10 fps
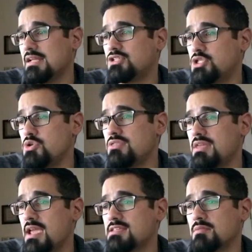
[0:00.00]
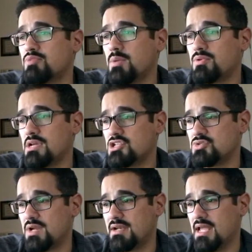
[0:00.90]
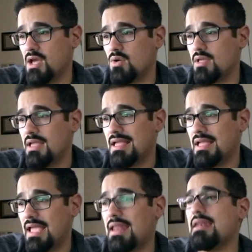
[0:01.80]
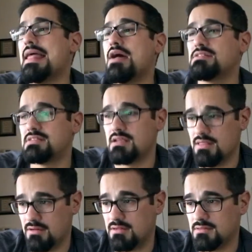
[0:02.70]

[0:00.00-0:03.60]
two things in pre-production right now and announced another.